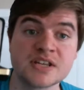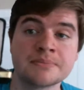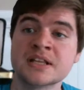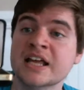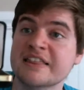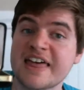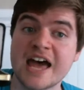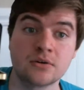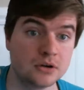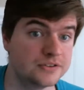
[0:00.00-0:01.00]
something like
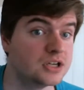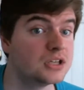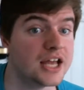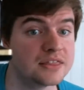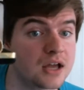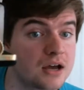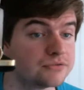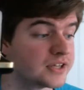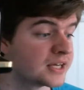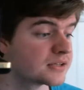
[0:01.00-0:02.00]
that, or if you collect the
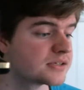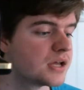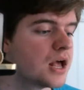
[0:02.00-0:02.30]
cufflinks.